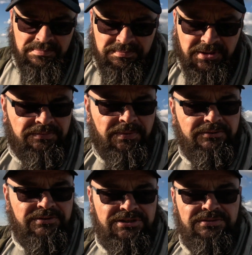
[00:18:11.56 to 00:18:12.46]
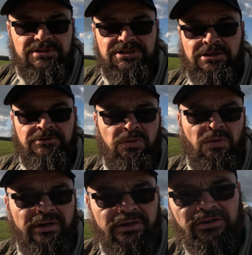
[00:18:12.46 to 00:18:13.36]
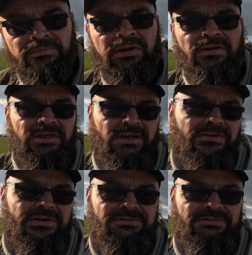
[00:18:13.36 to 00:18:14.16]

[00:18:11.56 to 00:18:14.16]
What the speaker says: the roads just so quiet, I could plod along.